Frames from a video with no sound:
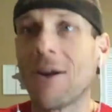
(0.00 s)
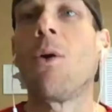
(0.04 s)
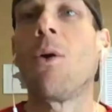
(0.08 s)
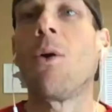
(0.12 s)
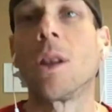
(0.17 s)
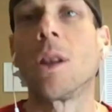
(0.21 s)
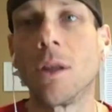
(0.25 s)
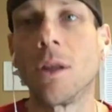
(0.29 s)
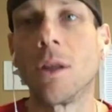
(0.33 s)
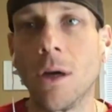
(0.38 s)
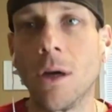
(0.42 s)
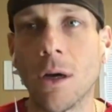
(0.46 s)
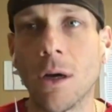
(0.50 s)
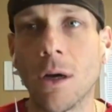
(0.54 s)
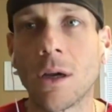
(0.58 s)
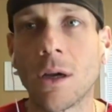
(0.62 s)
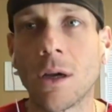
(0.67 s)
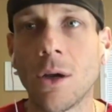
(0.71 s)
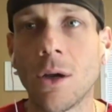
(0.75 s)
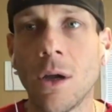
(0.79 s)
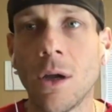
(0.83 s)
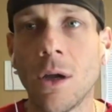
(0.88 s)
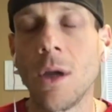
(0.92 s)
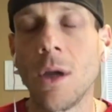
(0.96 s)
how I
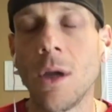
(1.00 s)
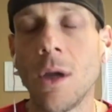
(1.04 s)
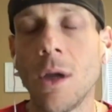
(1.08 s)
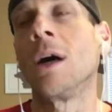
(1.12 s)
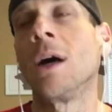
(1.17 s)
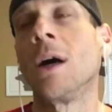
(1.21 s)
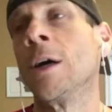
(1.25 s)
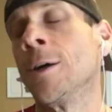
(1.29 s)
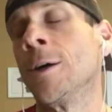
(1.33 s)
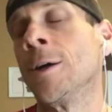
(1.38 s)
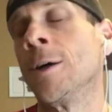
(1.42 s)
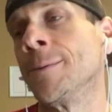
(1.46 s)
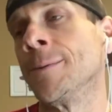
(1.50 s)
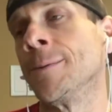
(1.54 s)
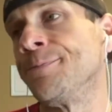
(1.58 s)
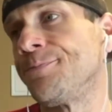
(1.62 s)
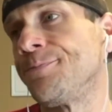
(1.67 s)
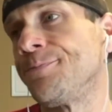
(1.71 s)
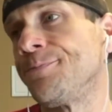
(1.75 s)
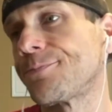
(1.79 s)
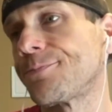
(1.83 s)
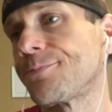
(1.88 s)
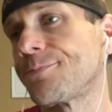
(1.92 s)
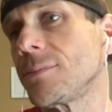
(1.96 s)
look.
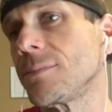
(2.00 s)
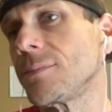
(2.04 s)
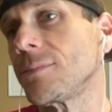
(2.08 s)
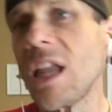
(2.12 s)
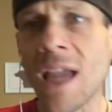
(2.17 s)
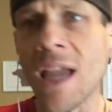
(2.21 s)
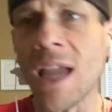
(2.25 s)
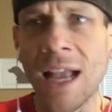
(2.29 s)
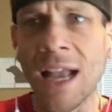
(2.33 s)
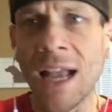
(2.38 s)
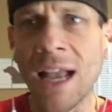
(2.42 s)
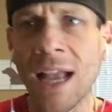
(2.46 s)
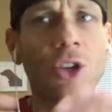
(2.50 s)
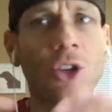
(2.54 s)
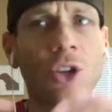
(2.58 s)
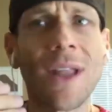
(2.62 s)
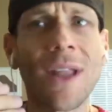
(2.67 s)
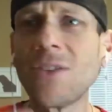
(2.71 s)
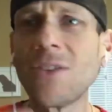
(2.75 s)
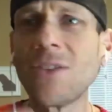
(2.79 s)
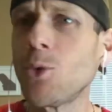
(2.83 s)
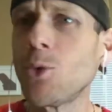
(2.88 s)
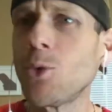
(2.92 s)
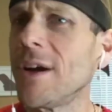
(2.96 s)
And so
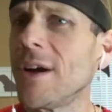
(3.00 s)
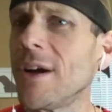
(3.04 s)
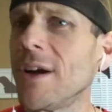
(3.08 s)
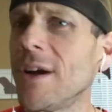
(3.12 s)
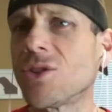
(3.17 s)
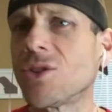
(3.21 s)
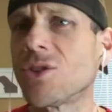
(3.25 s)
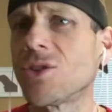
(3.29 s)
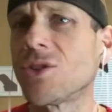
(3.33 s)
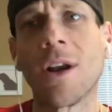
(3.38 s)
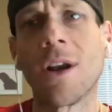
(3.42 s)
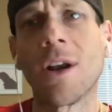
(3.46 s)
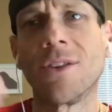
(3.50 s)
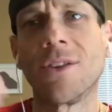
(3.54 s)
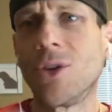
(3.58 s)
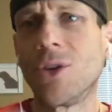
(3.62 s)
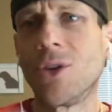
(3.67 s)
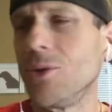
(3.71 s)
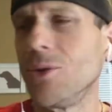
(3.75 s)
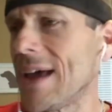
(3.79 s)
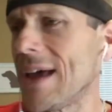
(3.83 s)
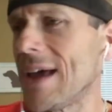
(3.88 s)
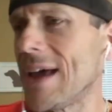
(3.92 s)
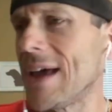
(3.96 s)
that's where it started.
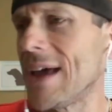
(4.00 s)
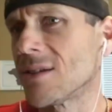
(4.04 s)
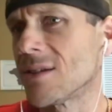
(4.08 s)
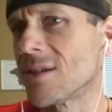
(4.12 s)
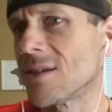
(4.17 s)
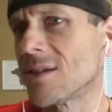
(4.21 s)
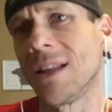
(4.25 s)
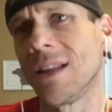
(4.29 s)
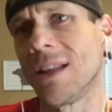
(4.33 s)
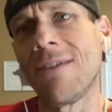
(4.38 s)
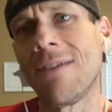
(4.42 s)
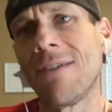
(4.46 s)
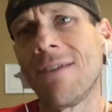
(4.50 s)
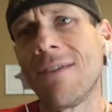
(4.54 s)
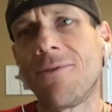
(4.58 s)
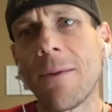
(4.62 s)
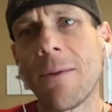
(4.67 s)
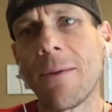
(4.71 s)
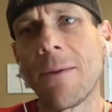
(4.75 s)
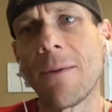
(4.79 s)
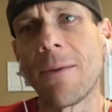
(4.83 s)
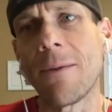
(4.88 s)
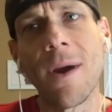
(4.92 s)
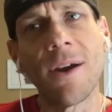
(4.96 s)
2011,
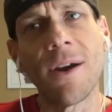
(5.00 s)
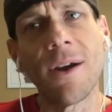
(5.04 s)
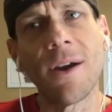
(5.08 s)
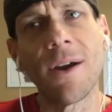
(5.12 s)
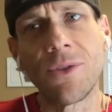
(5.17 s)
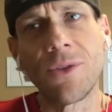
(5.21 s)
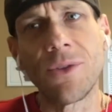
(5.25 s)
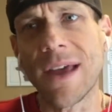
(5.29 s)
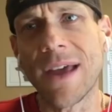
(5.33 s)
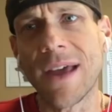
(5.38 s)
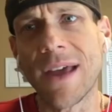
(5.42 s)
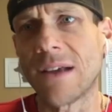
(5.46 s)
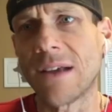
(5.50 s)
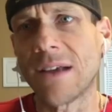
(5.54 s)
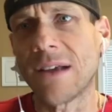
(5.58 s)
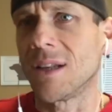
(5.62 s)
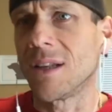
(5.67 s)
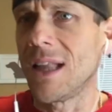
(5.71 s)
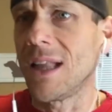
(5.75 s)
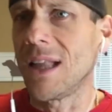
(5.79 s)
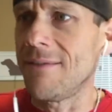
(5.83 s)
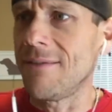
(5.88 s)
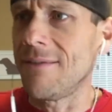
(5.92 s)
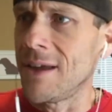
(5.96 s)
February
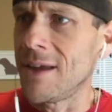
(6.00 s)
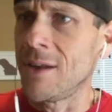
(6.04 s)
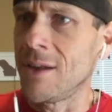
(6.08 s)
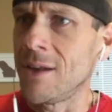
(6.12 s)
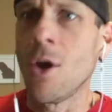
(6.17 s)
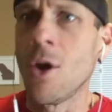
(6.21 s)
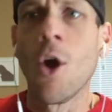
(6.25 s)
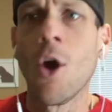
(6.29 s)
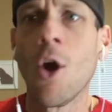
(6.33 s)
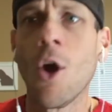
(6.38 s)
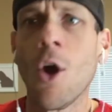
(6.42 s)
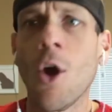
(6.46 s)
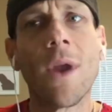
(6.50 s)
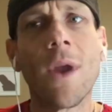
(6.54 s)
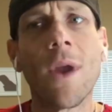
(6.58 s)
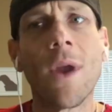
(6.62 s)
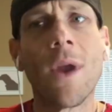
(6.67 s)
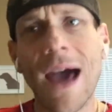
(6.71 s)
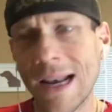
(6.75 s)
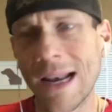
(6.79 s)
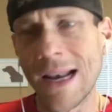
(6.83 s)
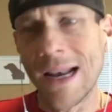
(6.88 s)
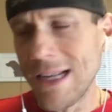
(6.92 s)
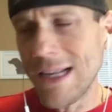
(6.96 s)
2011, we
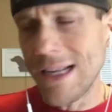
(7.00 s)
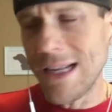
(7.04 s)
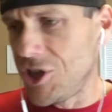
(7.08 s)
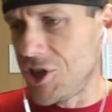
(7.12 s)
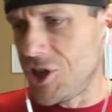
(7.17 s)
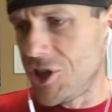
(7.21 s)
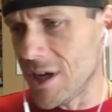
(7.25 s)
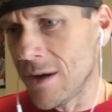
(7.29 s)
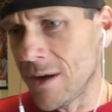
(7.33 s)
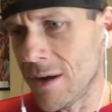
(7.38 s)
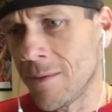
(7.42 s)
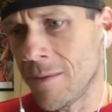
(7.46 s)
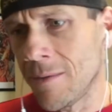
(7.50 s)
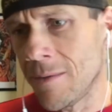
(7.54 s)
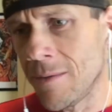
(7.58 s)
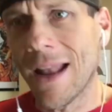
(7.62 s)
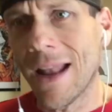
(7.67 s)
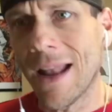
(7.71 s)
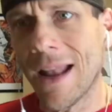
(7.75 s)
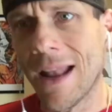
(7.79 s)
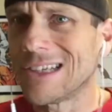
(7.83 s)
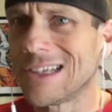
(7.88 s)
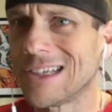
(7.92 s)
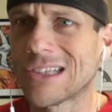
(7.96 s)
got in the gym,
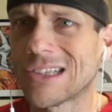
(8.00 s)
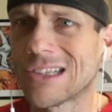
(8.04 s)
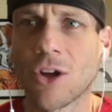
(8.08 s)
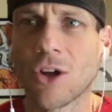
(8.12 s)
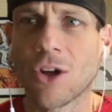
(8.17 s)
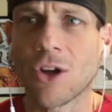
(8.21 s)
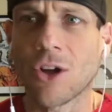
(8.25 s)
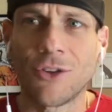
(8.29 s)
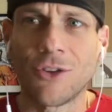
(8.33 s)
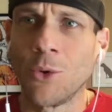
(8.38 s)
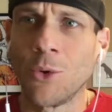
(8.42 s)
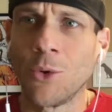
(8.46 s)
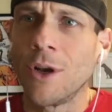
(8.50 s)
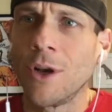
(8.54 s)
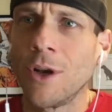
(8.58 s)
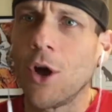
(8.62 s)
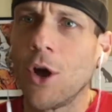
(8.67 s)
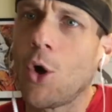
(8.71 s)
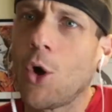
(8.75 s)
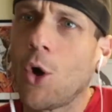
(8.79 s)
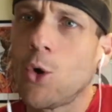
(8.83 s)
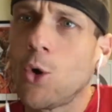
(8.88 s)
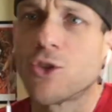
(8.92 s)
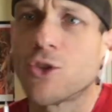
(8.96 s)
and I just started doing
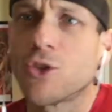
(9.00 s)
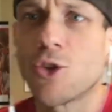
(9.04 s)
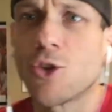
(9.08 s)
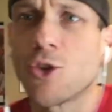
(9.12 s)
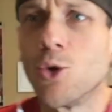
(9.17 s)
the old